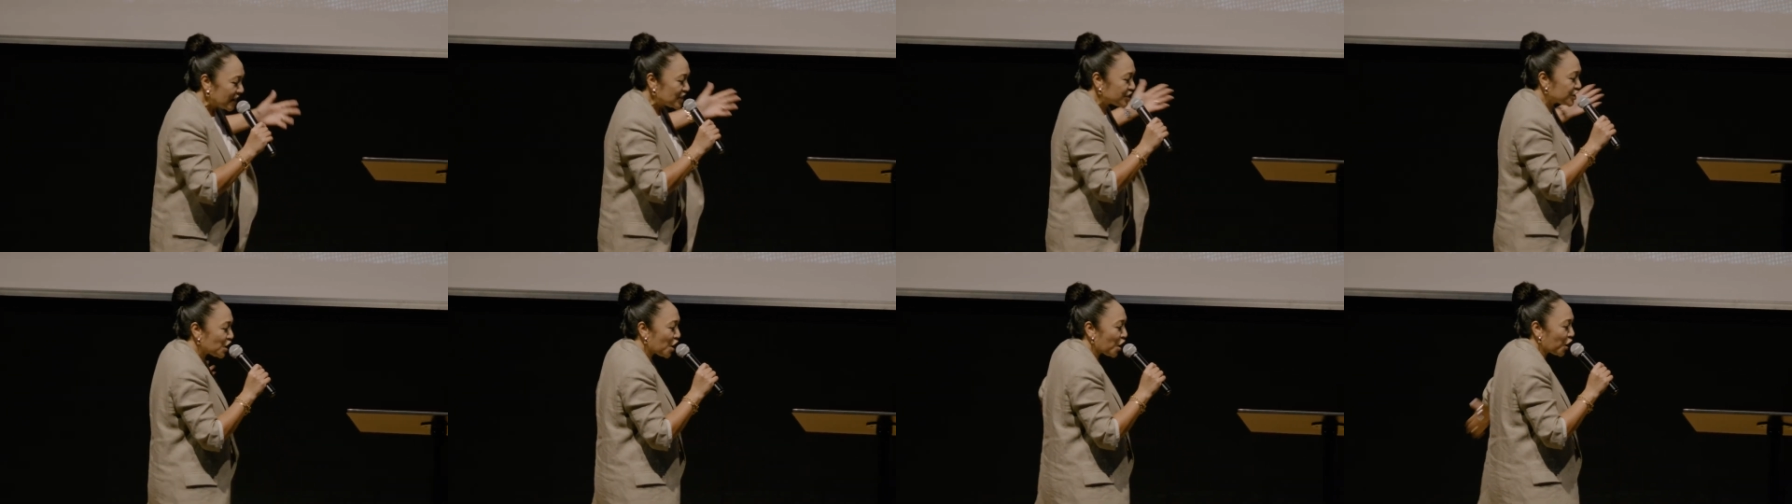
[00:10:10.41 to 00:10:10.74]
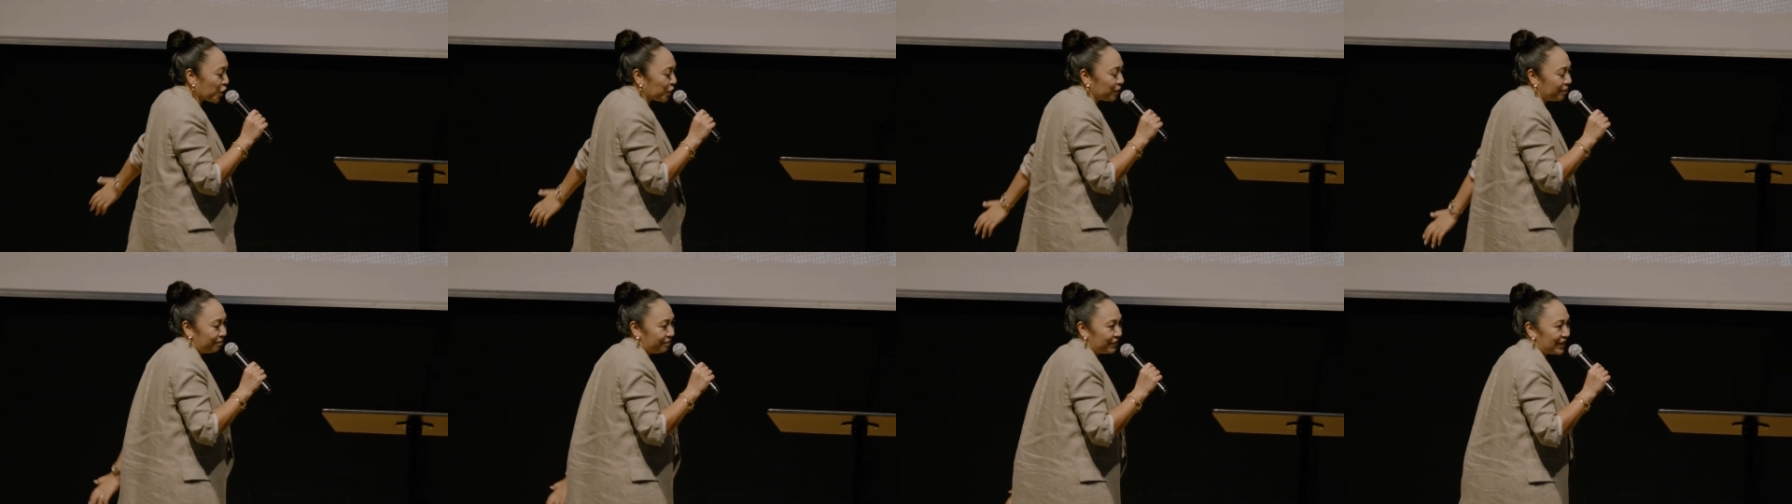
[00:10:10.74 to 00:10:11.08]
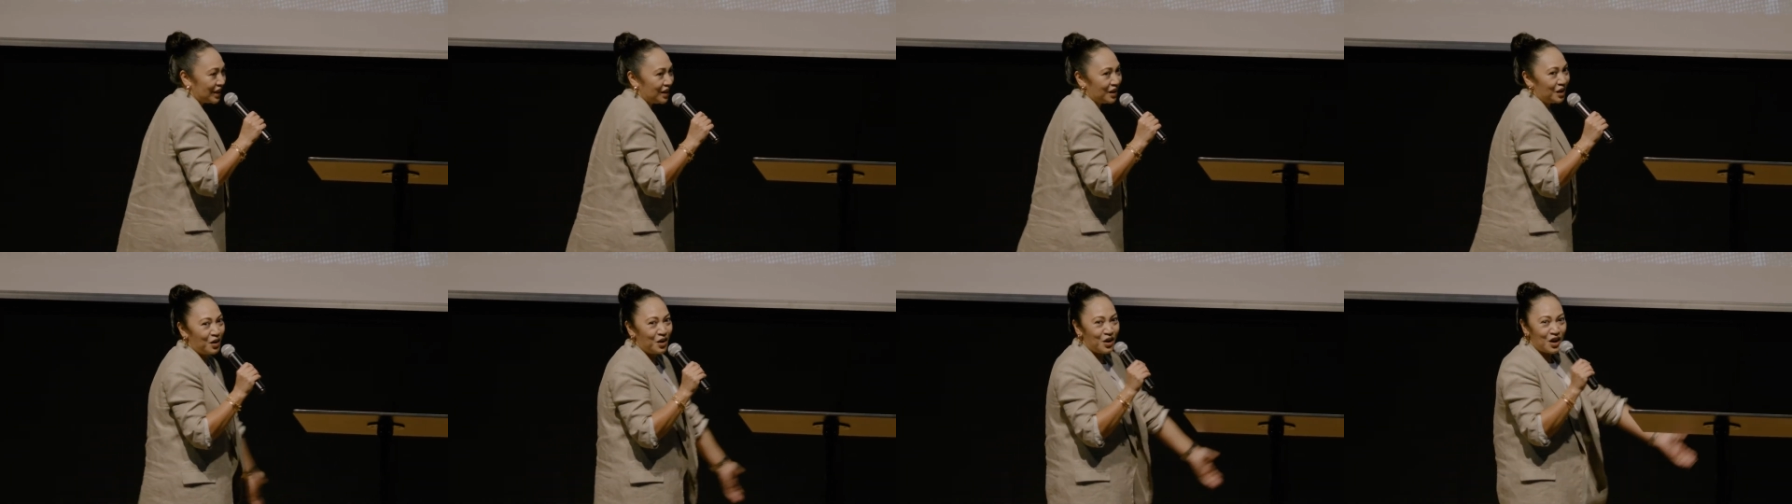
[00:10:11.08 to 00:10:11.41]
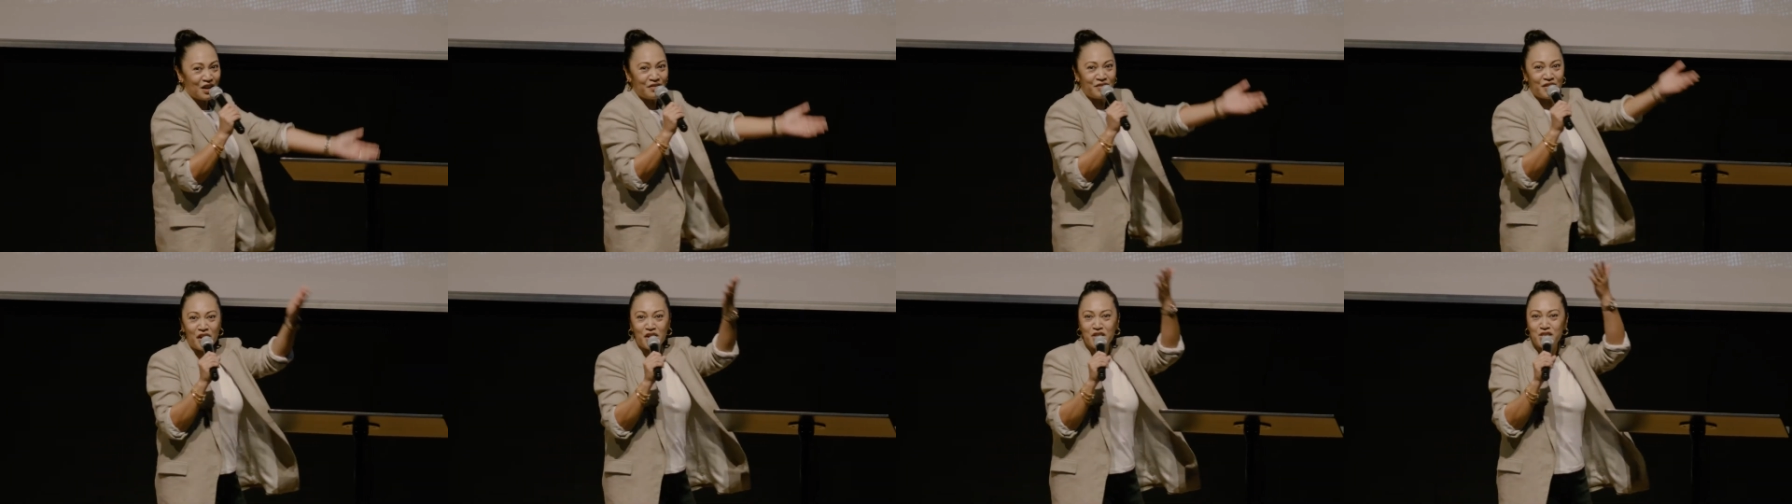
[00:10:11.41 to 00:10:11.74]
So all
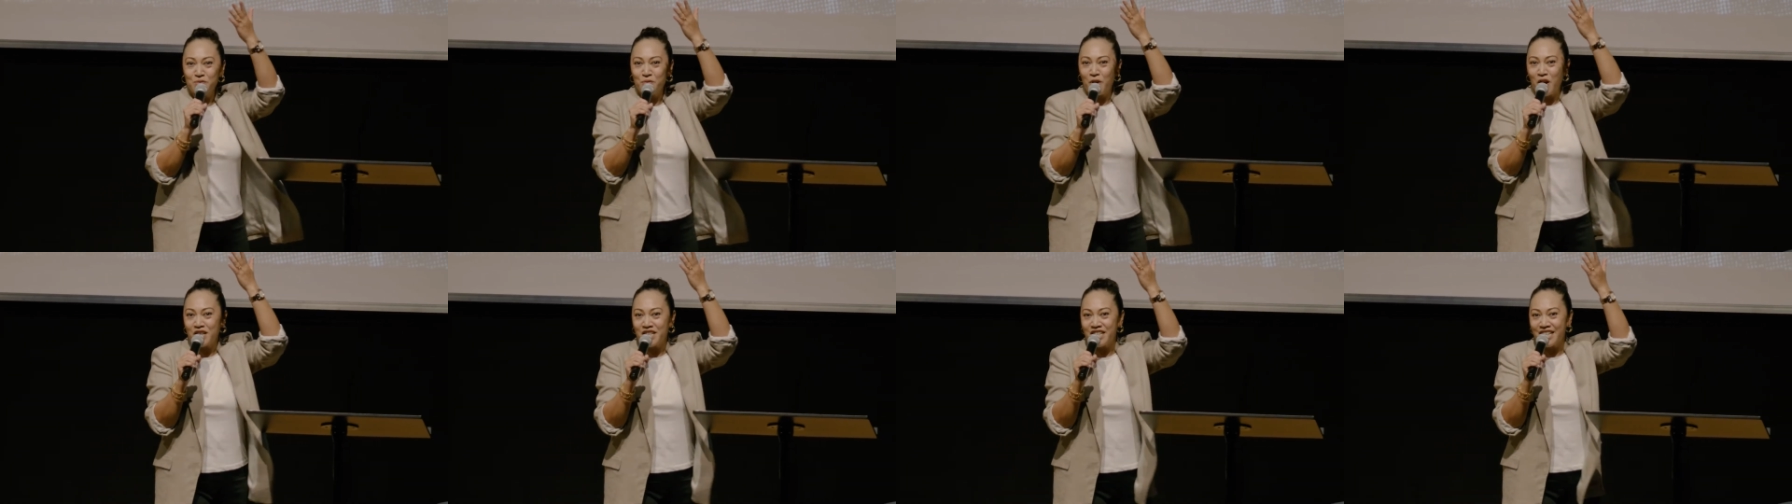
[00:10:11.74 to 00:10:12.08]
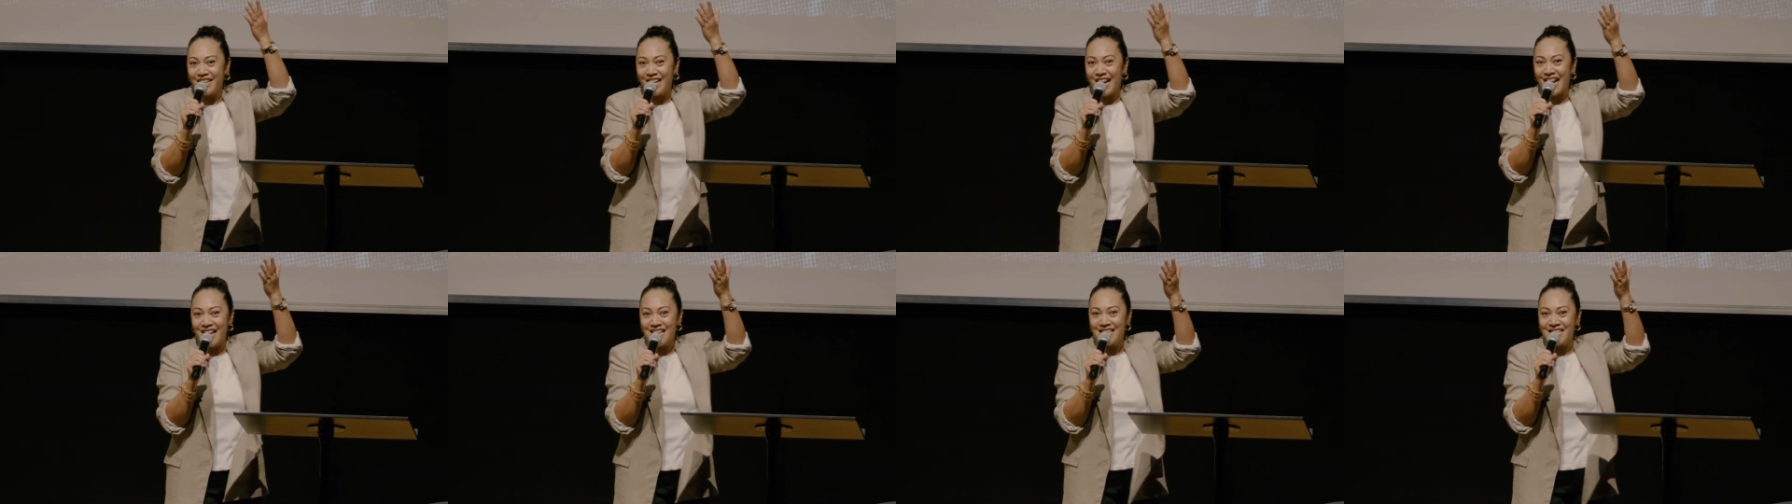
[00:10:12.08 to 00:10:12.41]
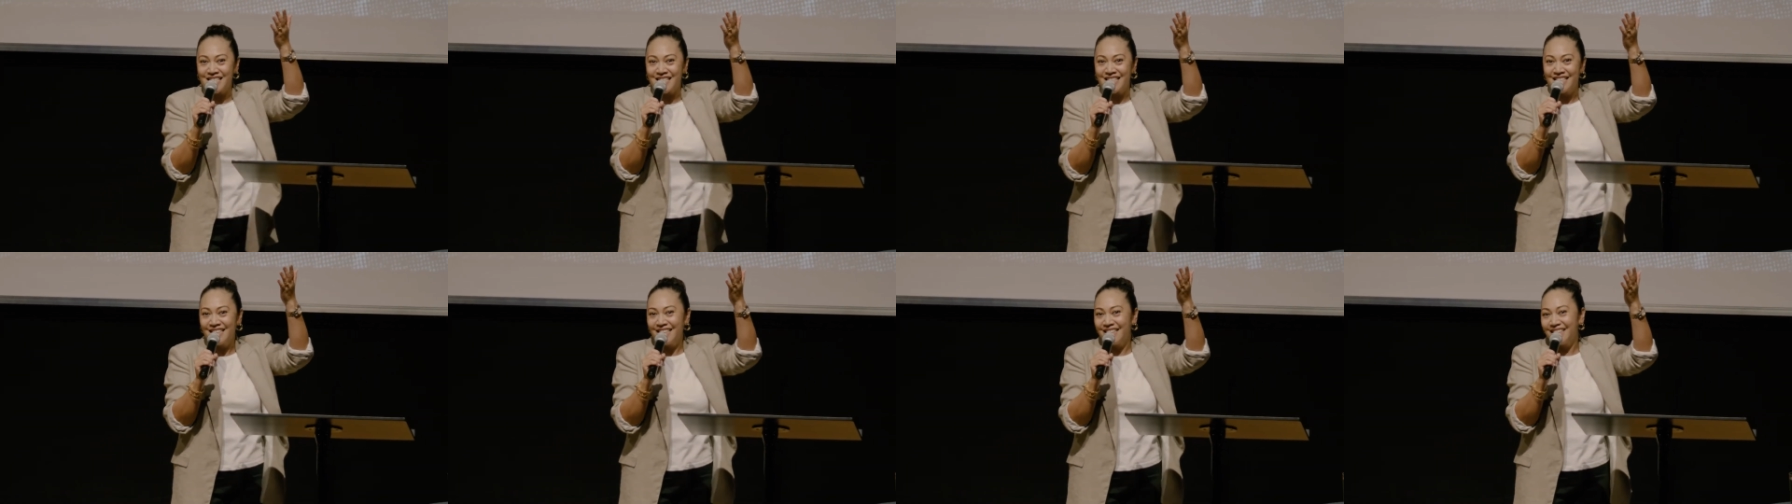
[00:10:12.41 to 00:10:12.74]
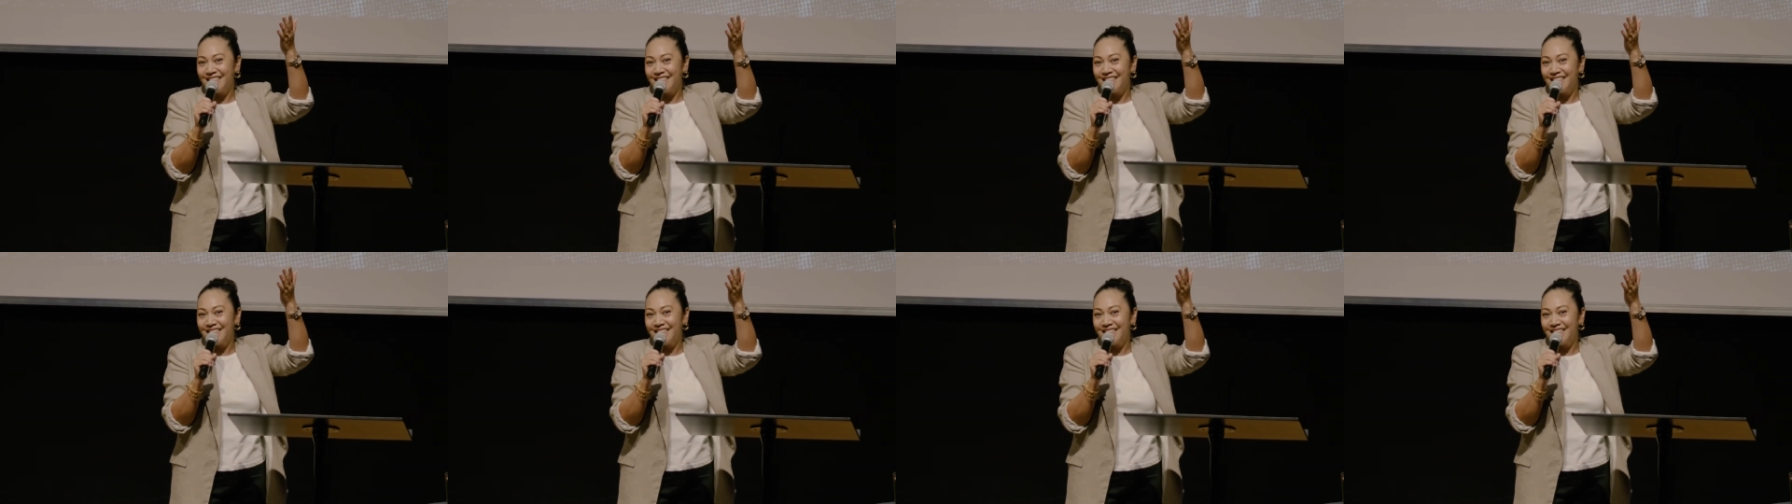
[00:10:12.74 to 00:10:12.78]
of those watching us,